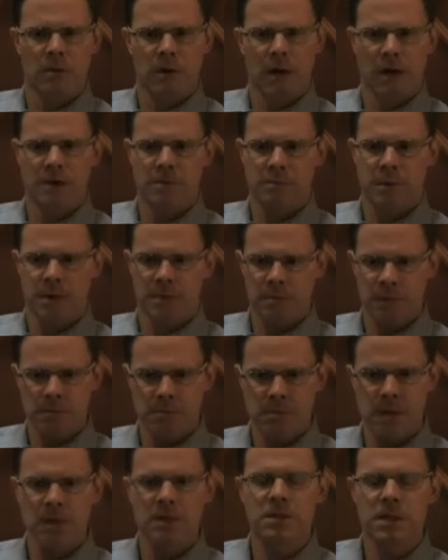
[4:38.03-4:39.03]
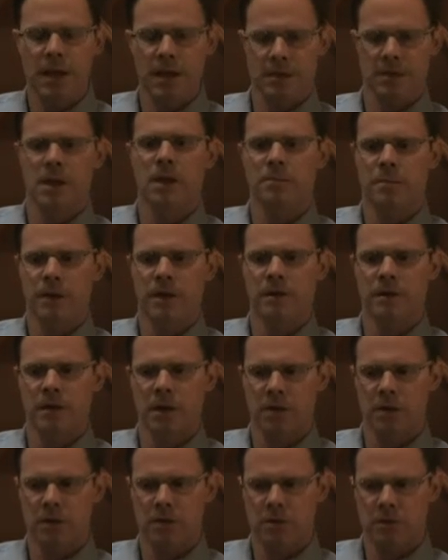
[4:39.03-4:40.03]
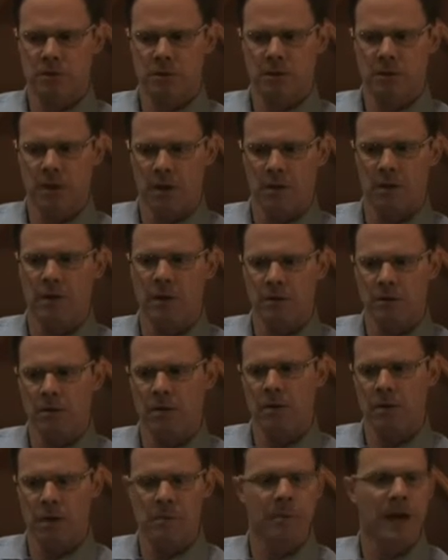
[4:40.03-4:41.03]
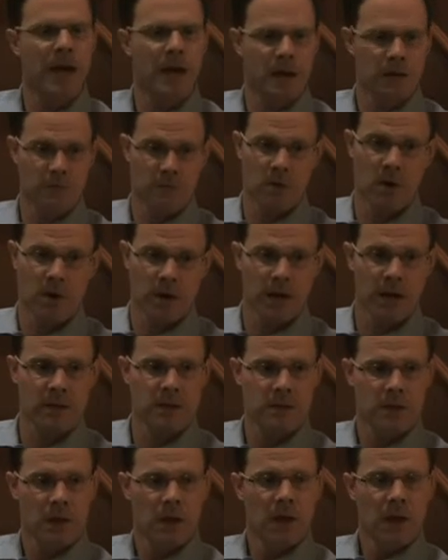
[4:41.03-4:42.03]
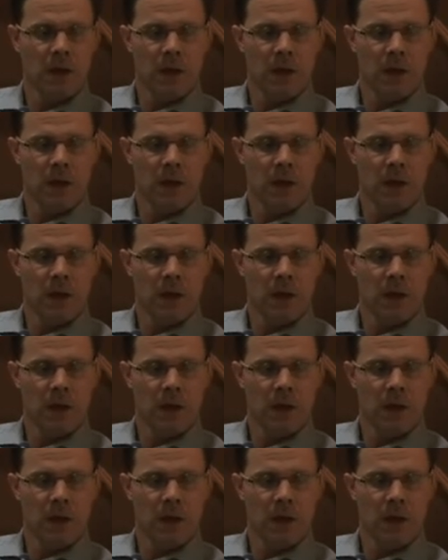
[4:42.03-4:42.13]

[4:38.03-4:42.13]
not as much, but mid-sized companies that are that are in competitive markets,